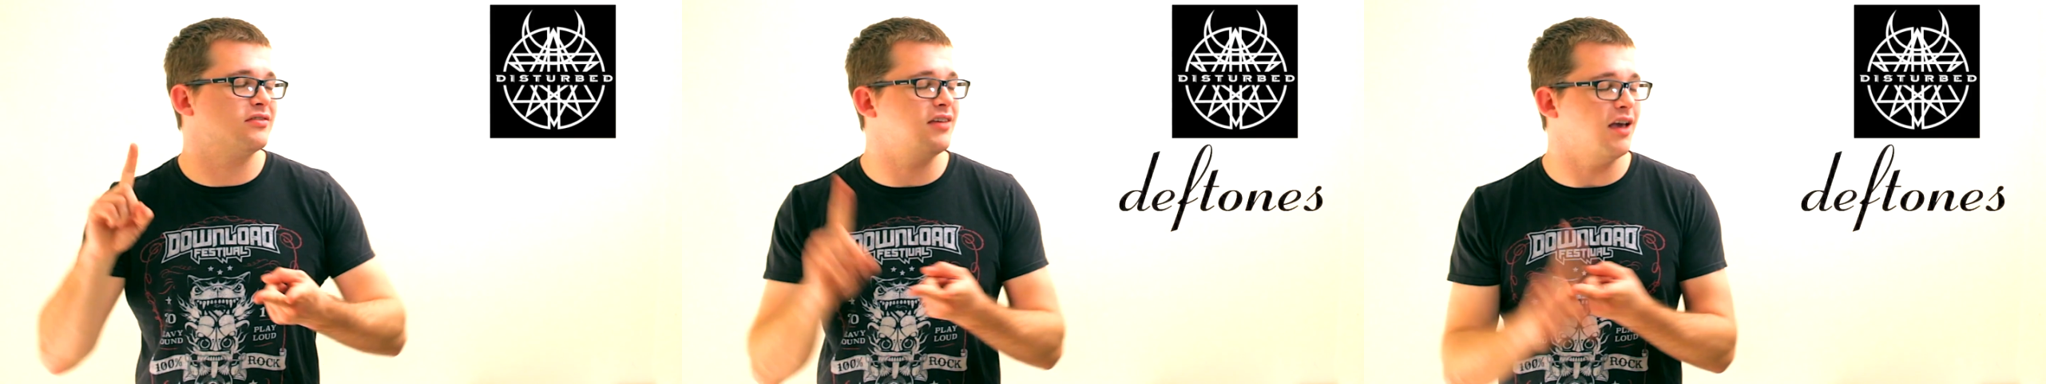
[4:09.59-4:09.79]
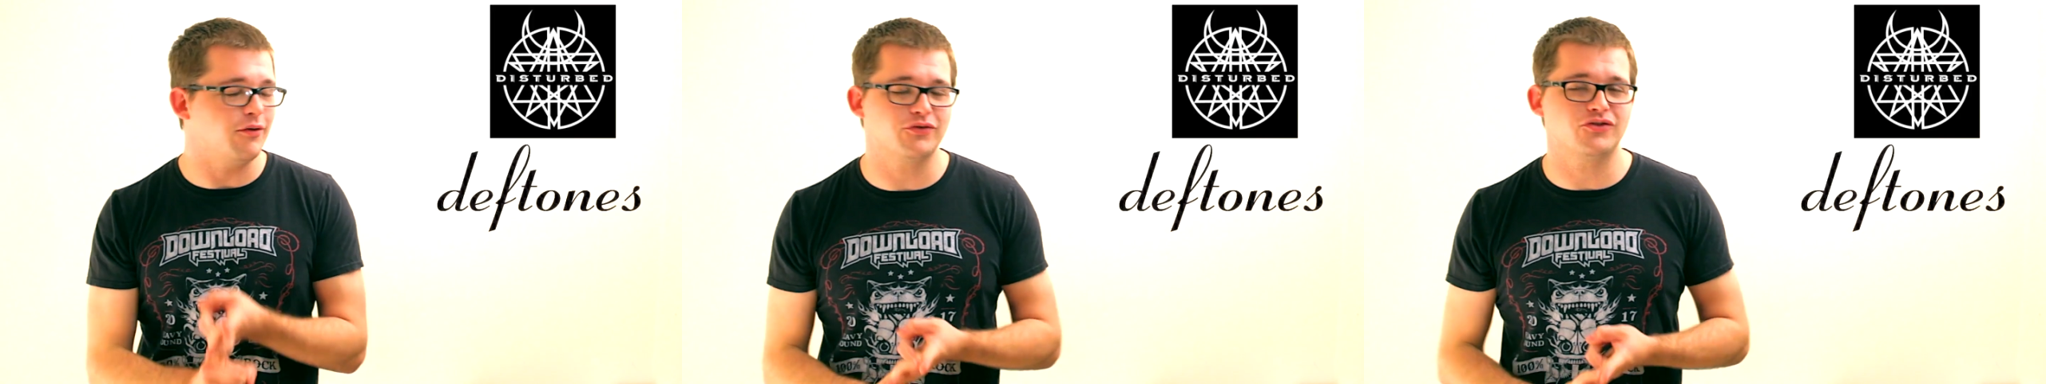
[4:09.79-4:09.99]

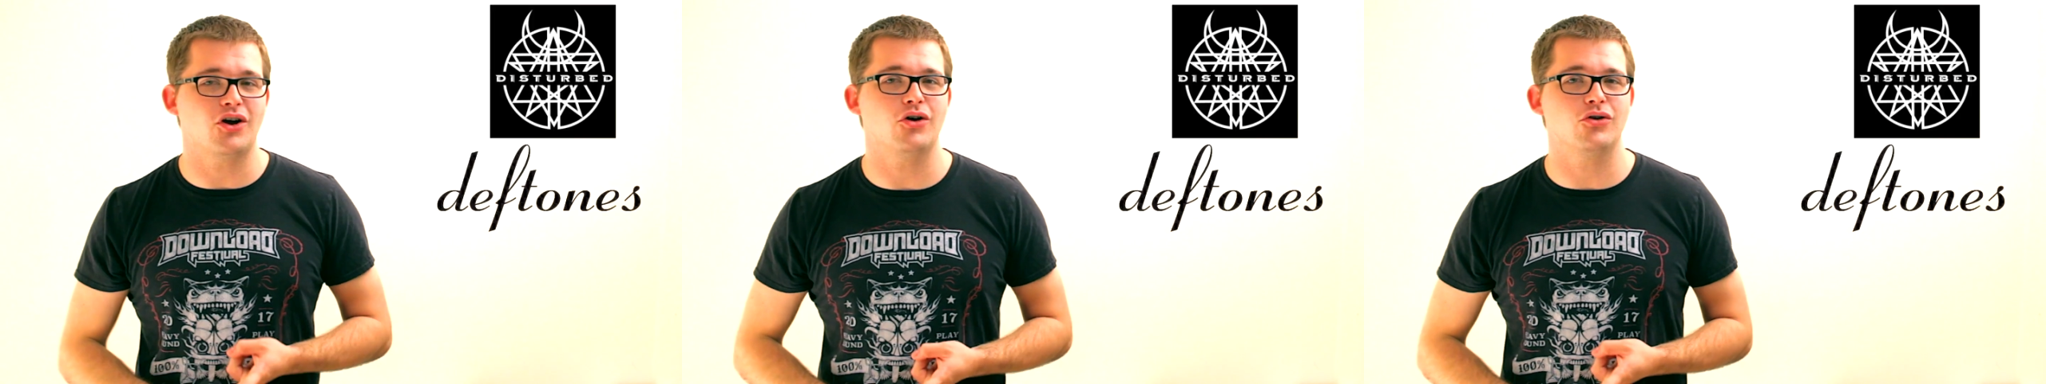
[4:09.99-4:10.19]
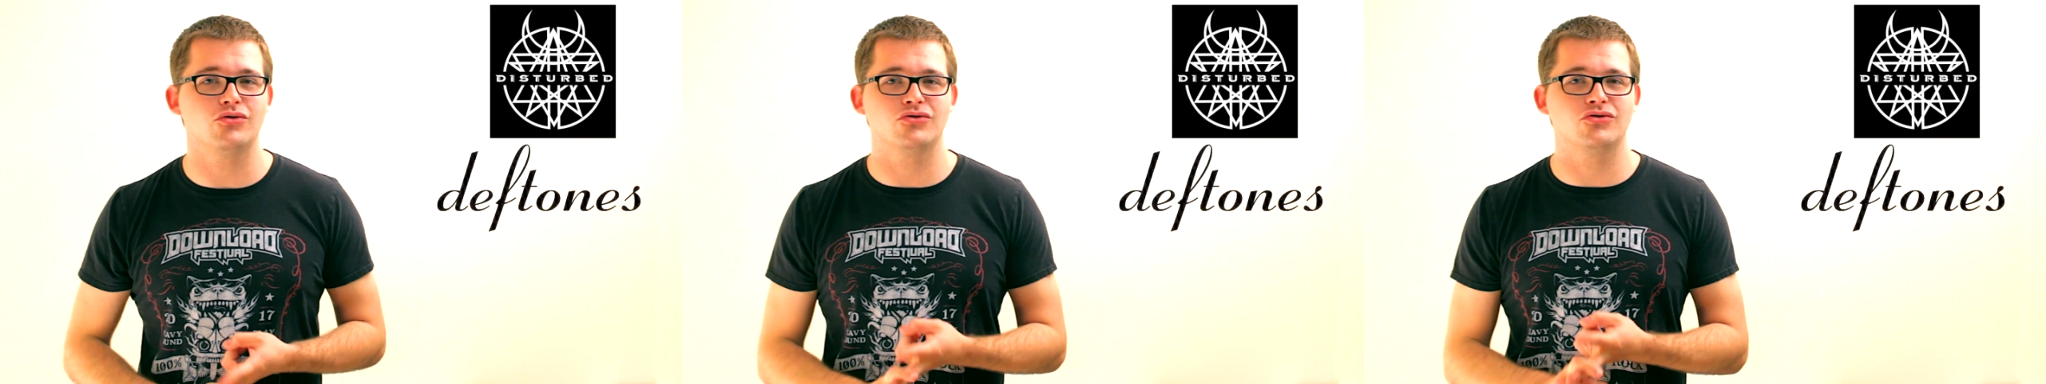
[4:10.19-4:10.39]

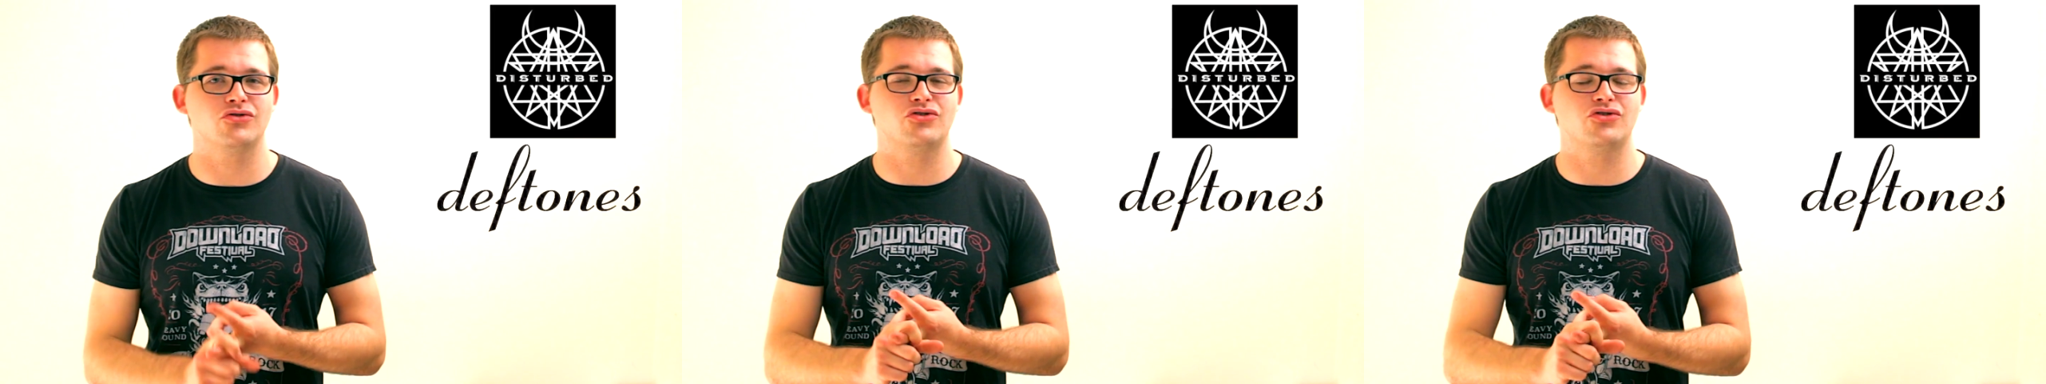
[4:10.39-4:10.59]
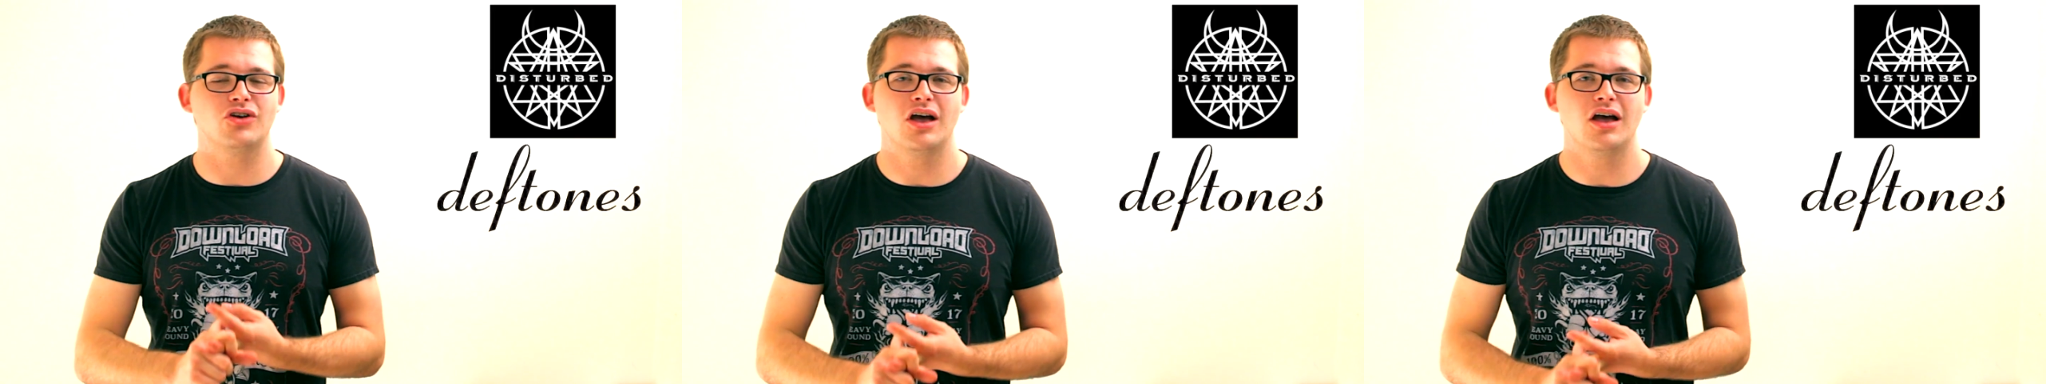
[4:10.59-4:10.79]

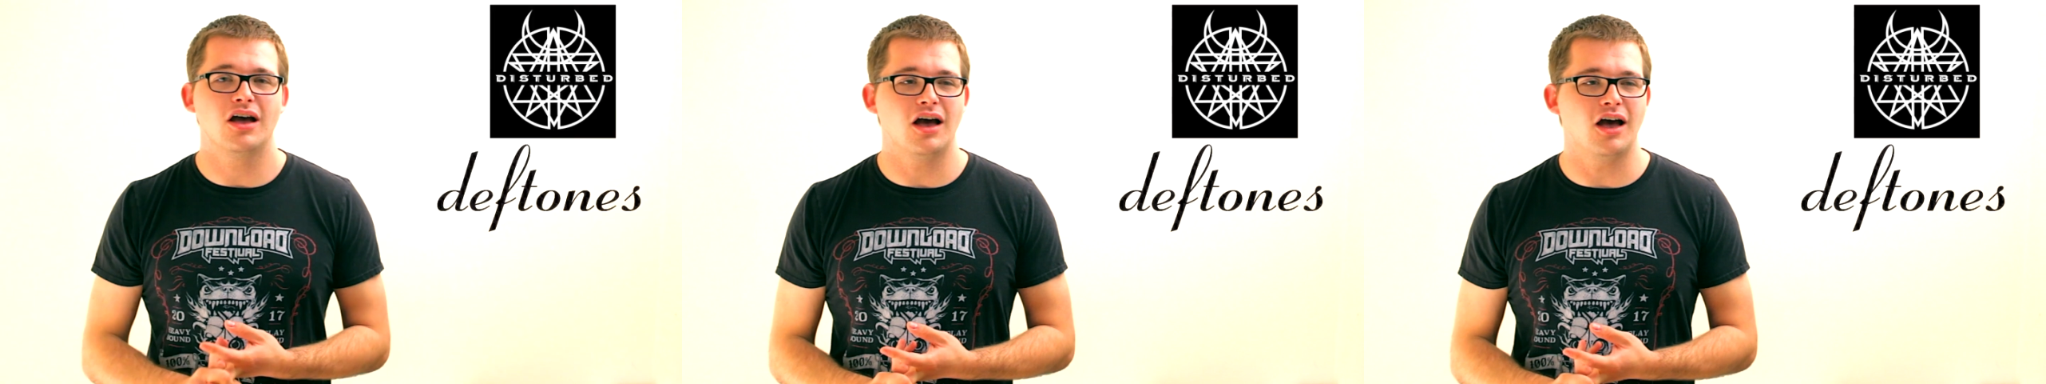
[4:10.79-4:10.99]
Deftones,